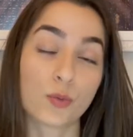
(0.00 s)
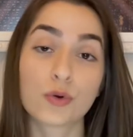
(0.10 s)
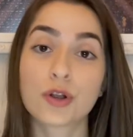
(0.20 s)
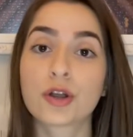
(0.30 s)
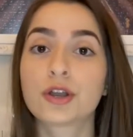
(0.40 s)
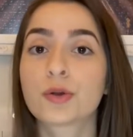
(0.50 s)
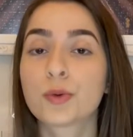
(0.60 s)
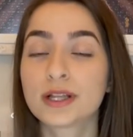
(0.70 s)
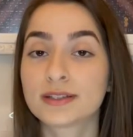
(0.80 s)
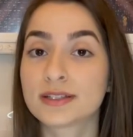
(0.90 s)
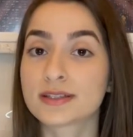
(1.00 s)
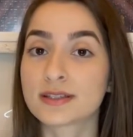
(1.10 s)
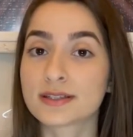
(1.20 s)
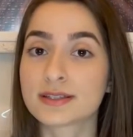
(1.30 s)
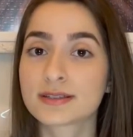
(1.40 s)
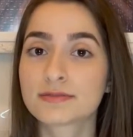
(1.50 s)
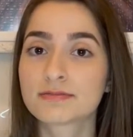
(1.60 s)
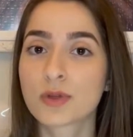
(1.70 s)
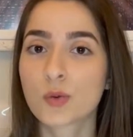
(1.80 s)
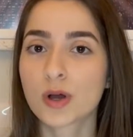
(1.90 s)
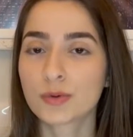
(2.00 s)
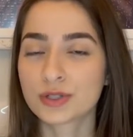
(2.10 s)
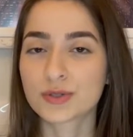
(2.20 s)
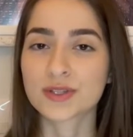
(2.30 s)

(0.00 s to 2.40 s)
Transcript: what are your weaknesses? What would you